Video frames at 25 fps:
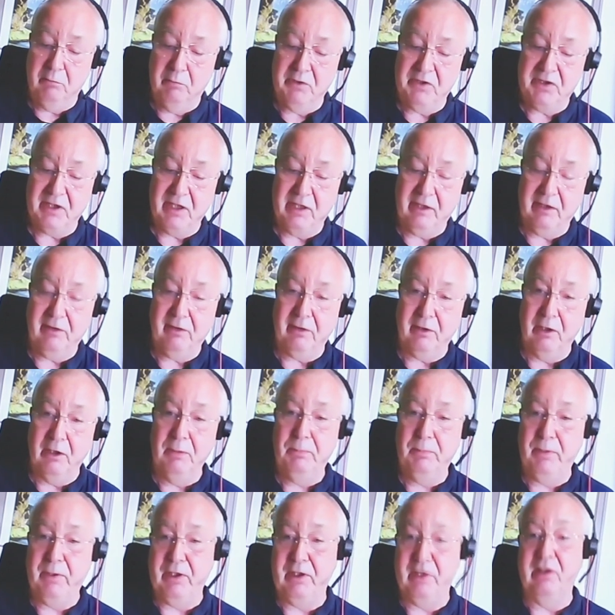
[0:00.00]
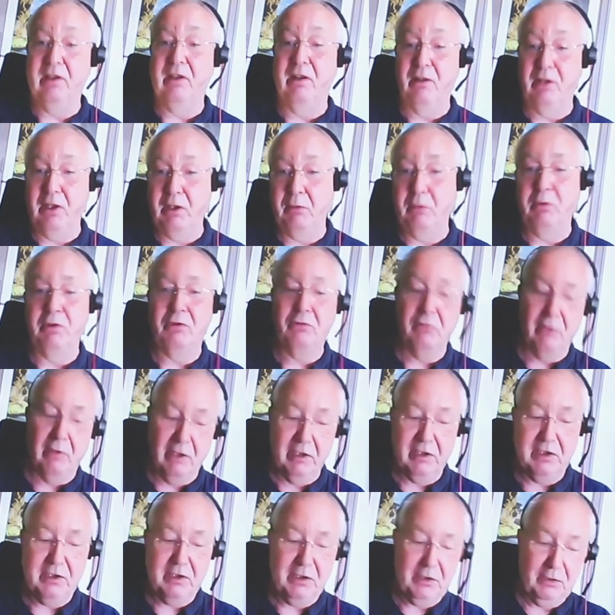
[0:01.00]
With psychotherapy, you would
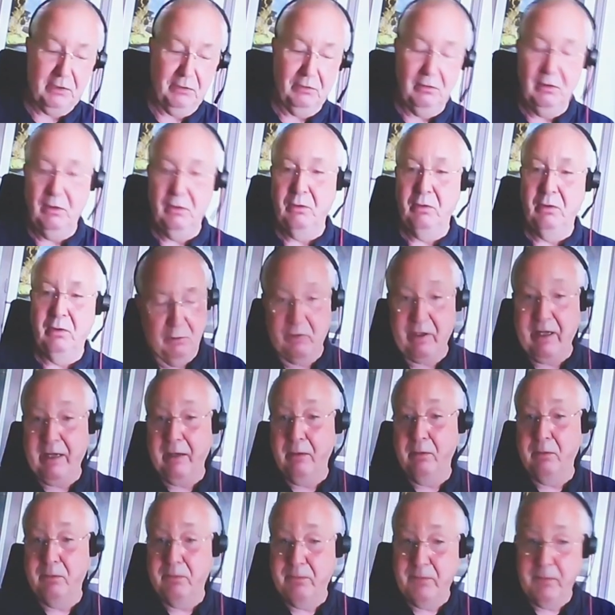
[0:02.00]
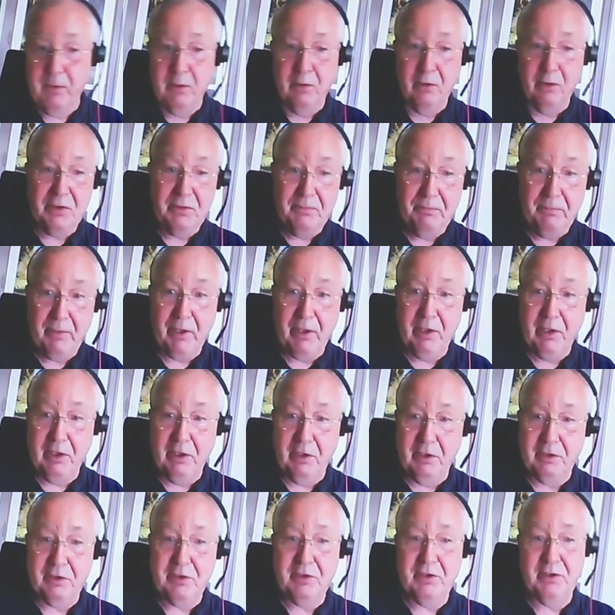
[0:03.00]
try to look out for lost
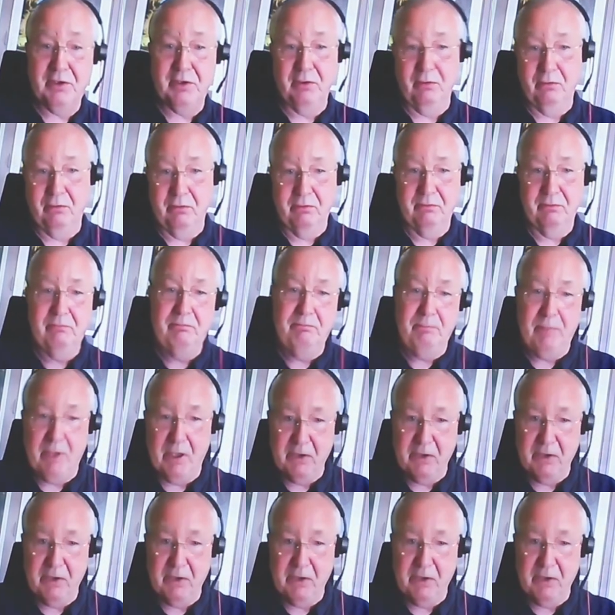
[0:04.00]
parts or